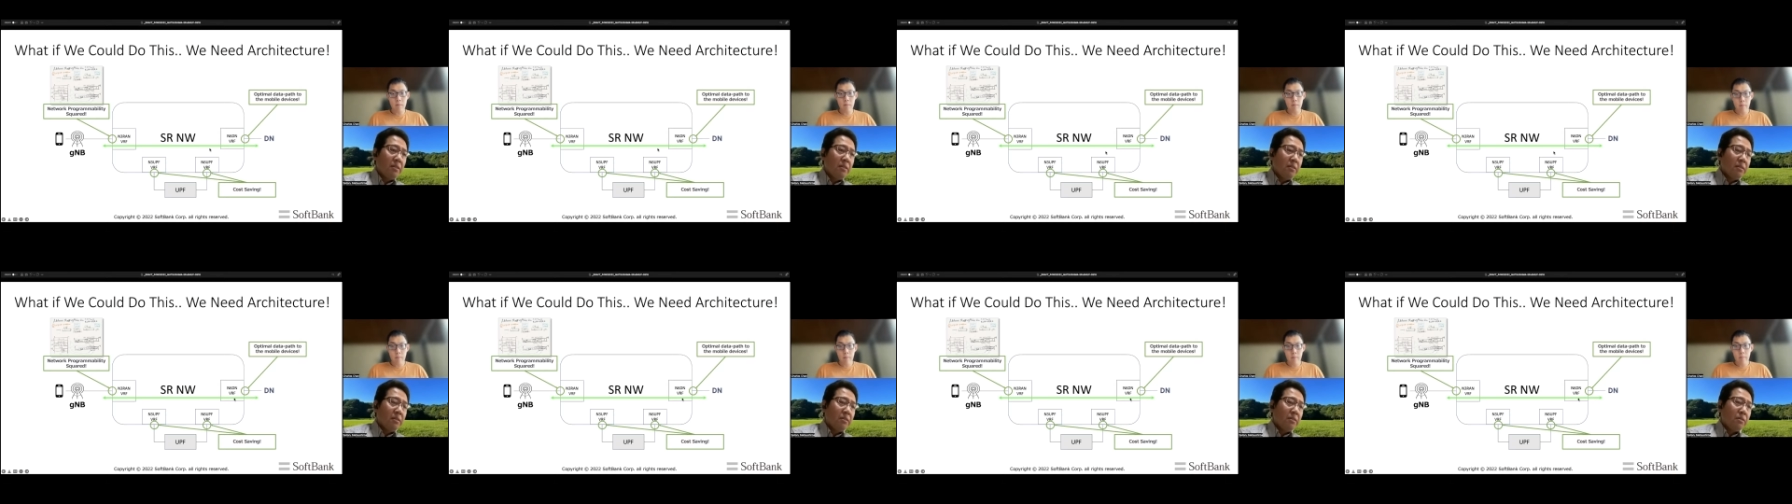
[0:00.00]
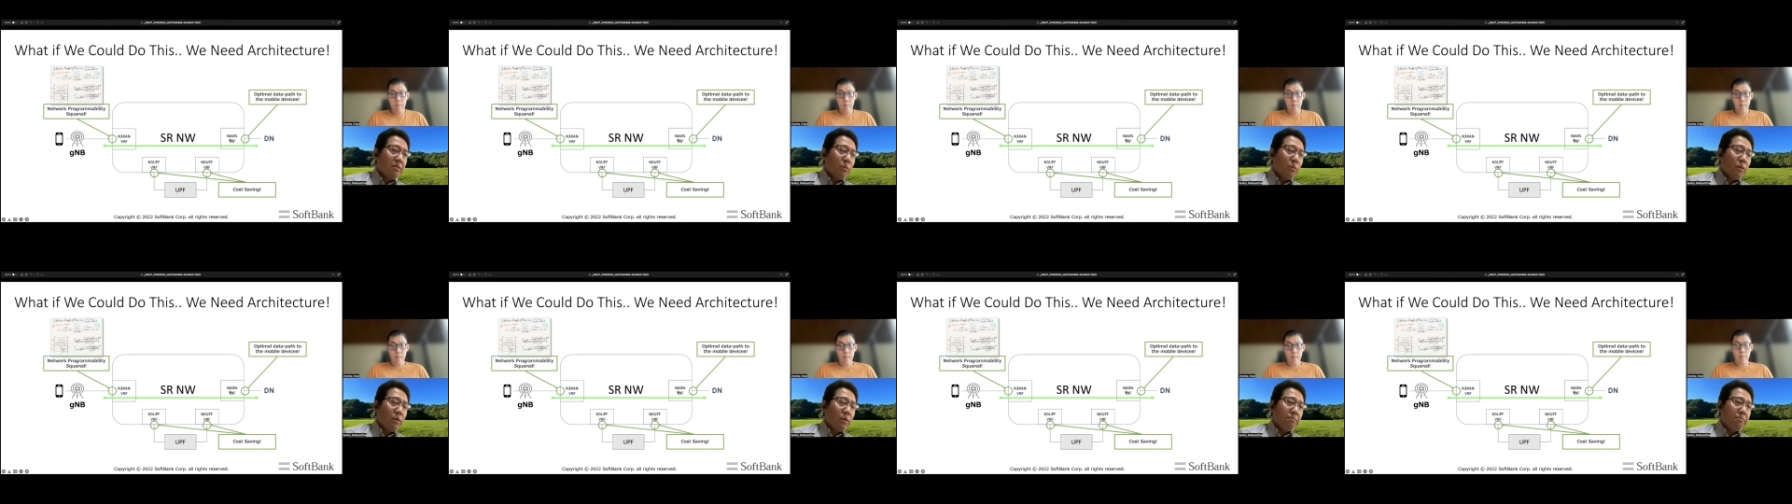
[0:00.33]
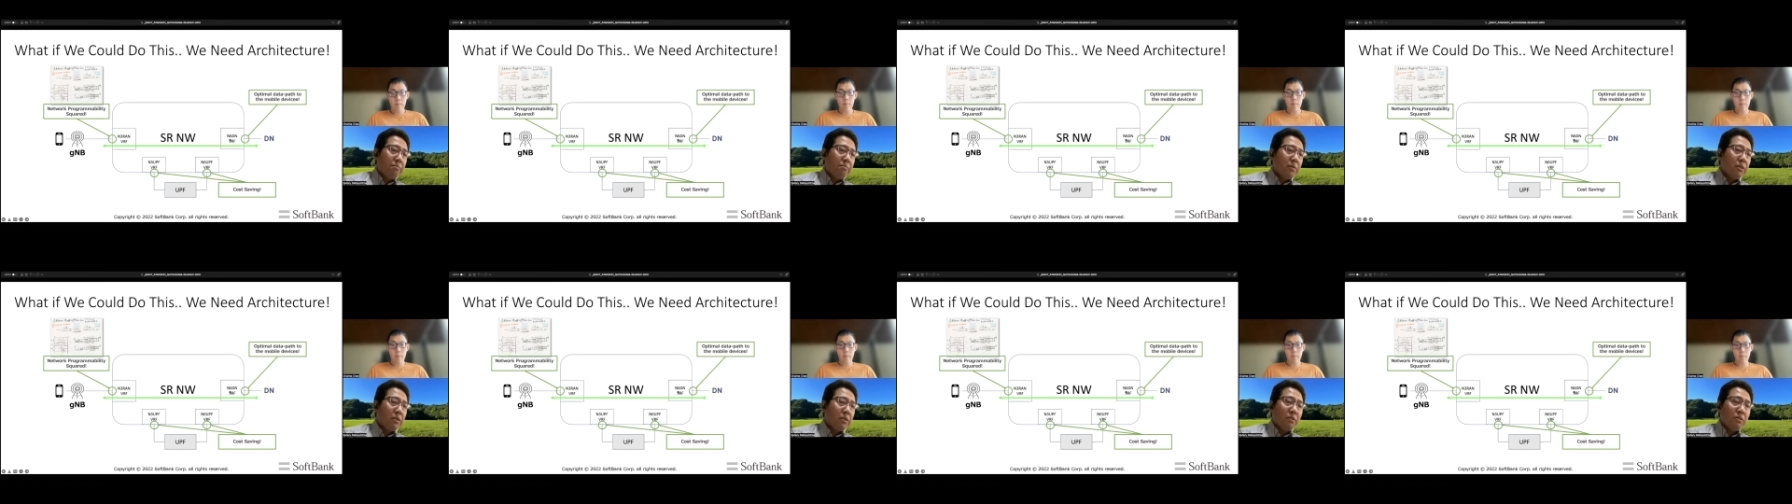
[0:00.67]
So
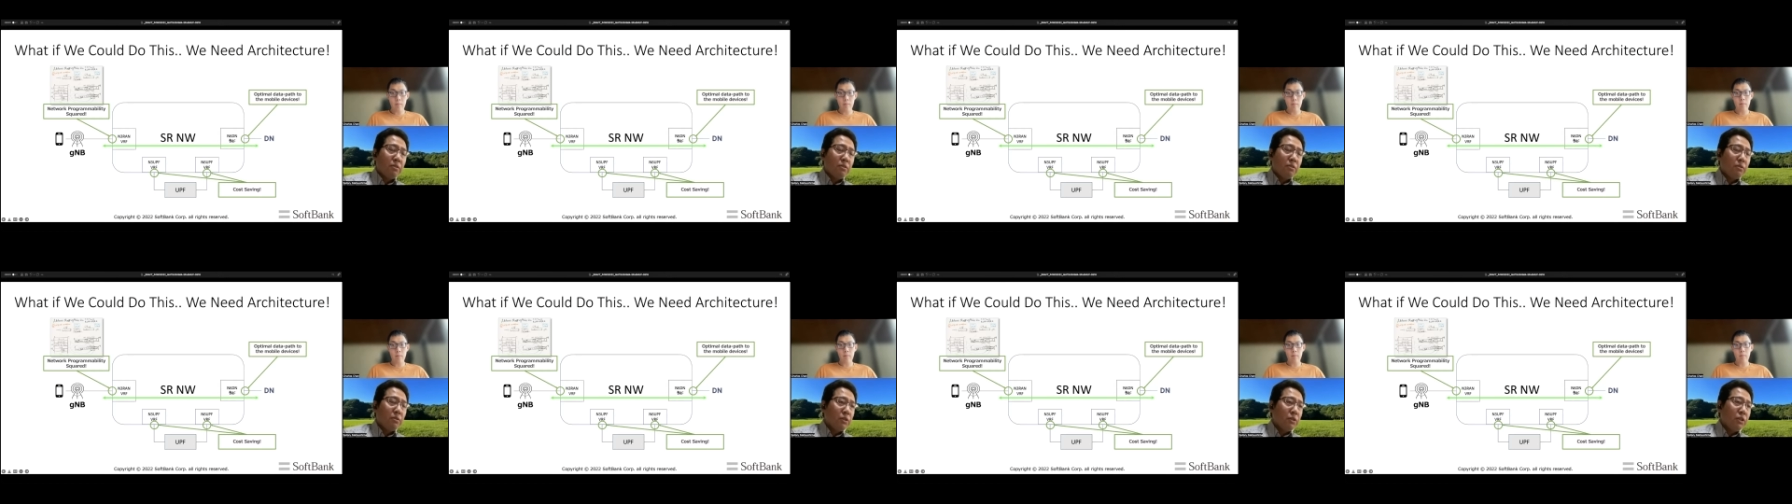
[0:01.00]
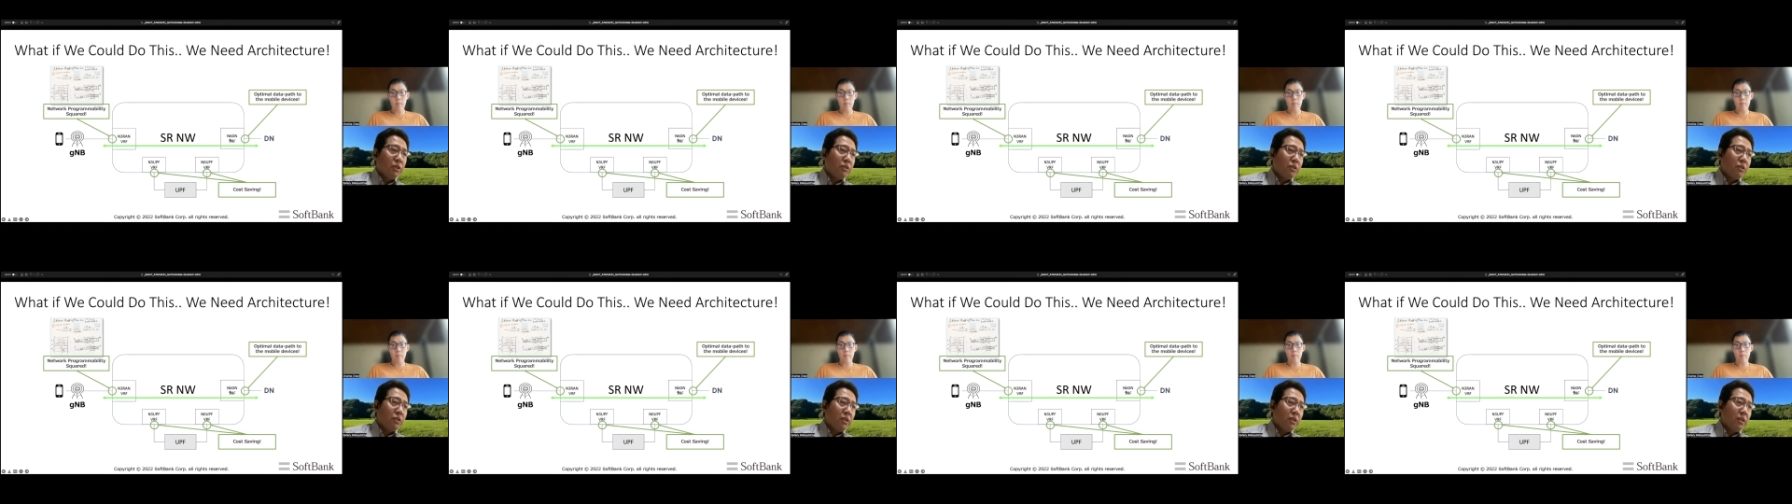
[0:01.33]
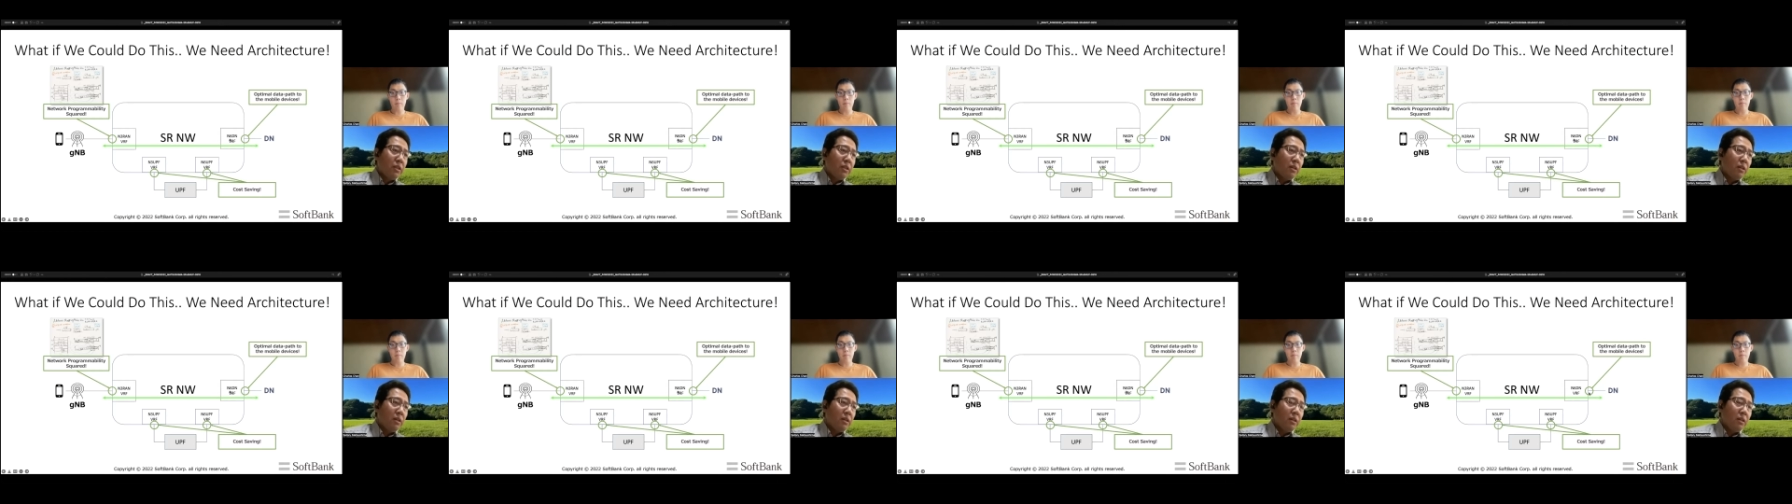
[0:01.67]
this is not an easy
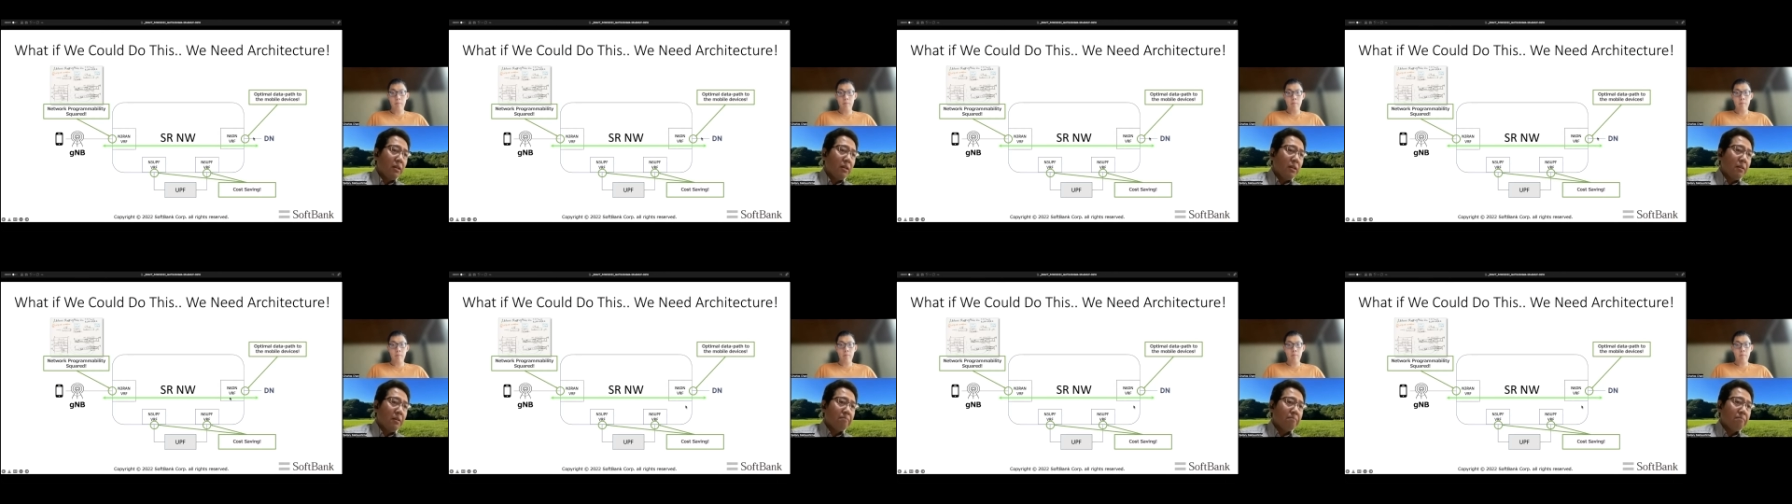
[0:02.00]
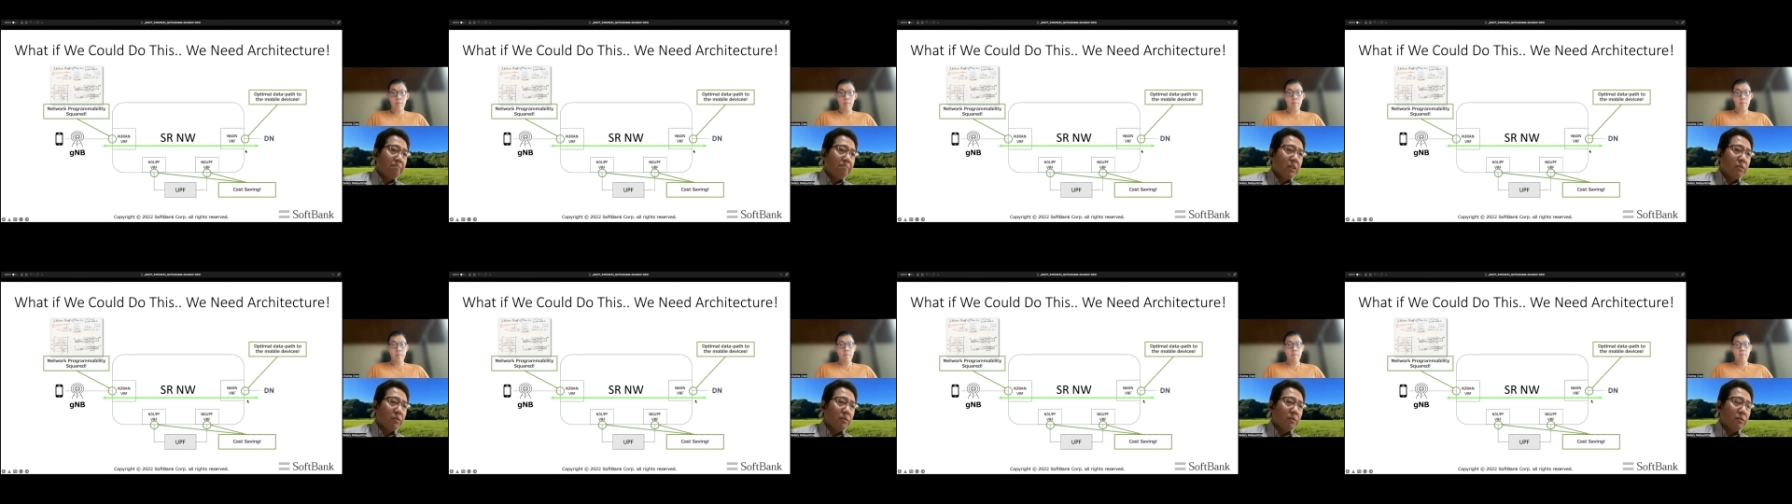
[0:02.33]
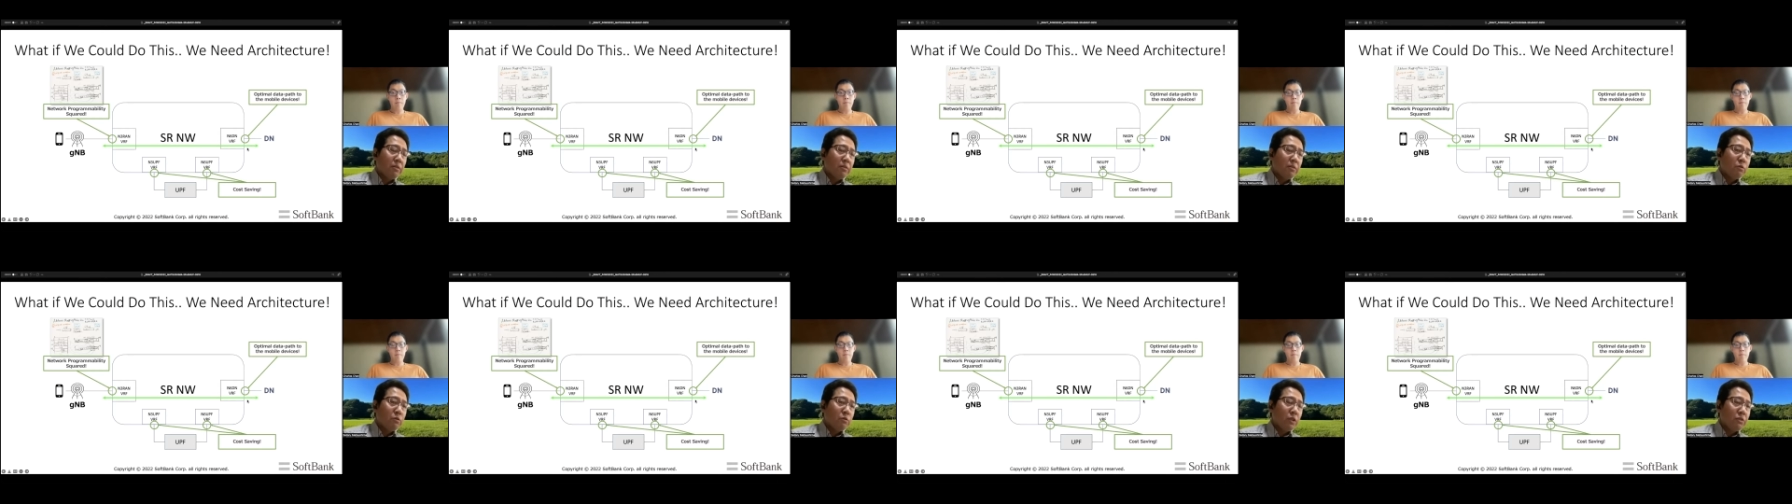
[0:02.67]

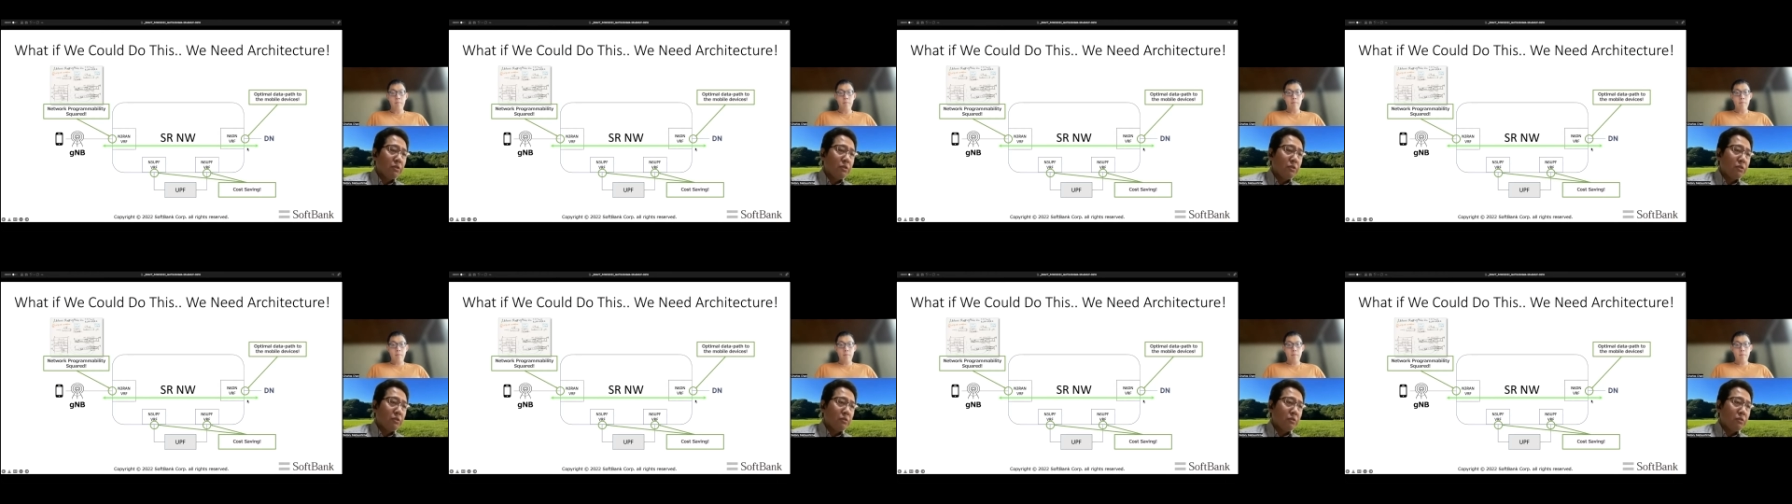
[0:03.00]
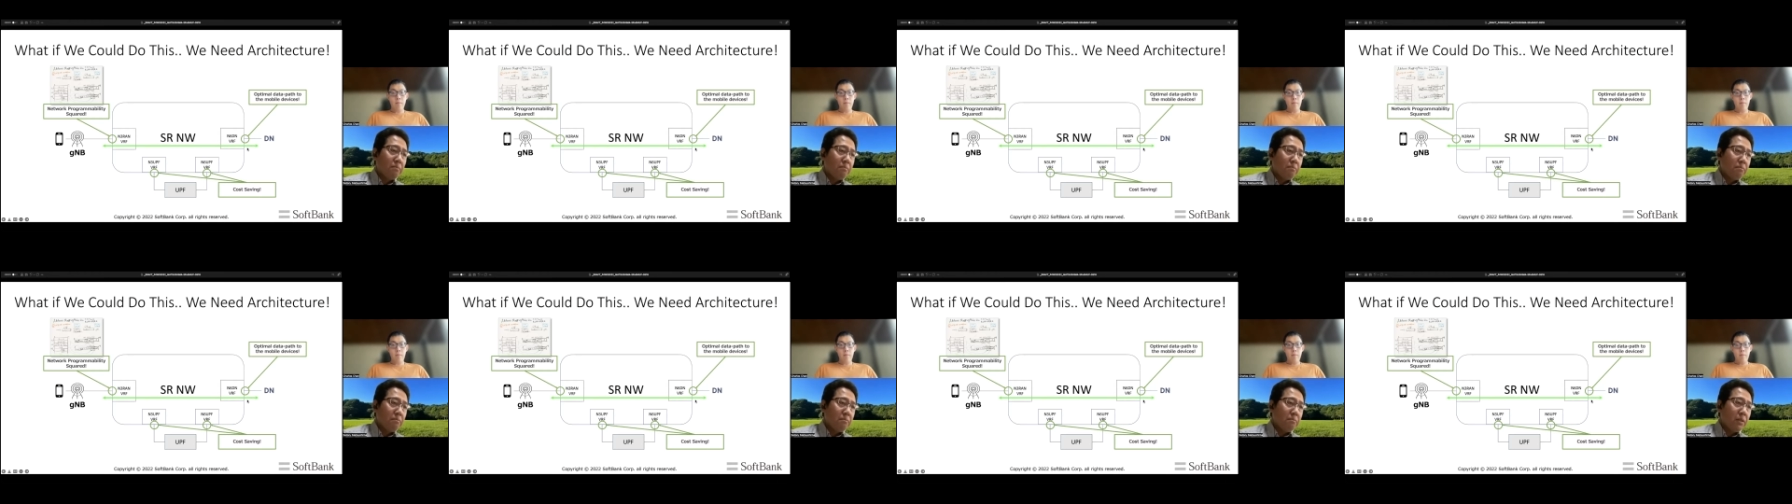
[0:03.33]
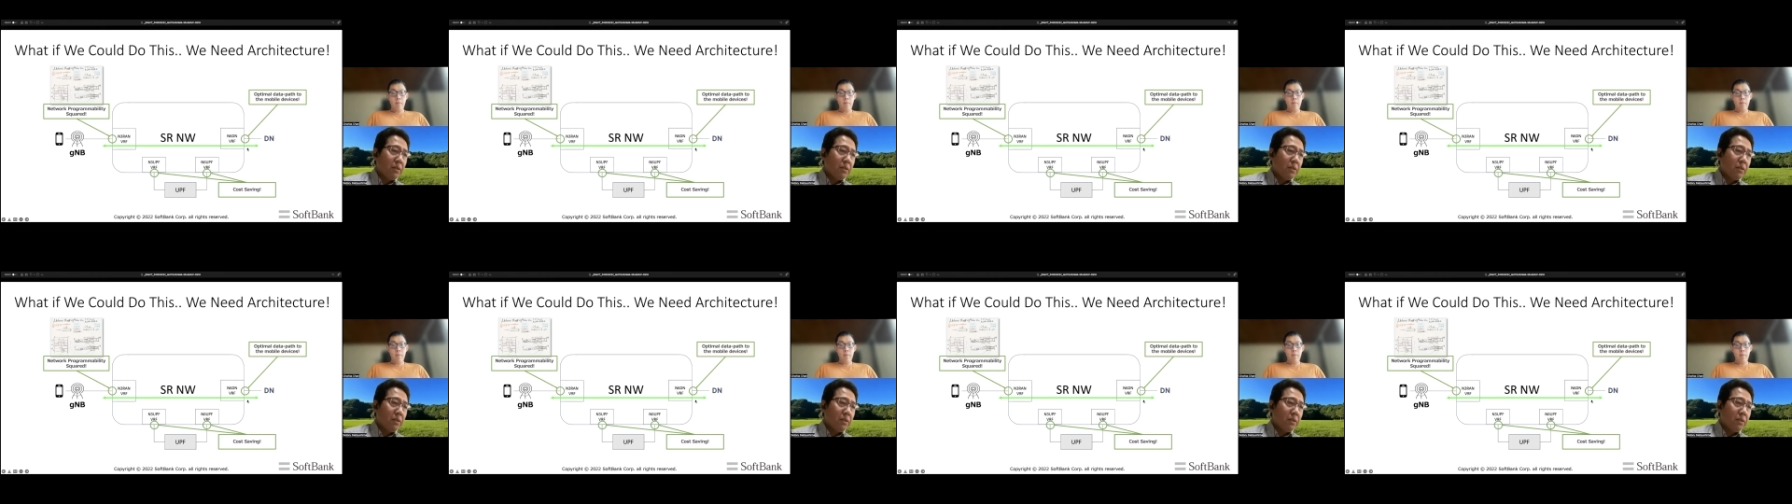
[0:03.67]
question,